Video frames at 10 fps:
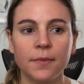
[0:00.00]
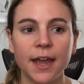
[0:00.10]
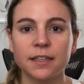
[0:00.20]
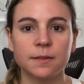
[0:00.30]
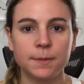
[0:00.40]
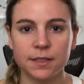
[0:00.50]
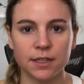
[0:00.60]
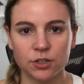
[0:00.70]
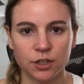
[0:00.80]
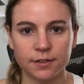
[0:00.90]

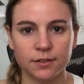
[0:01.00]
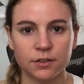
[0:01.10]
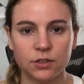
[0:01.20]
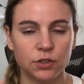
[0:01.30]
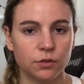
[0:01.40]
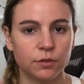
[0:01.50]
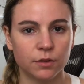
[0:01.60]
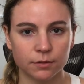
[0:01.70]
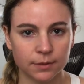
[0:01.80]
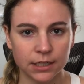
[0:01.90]
exposition to
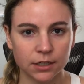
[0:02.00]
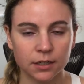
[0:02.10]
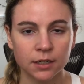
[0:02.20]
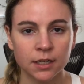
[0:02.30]
the reader.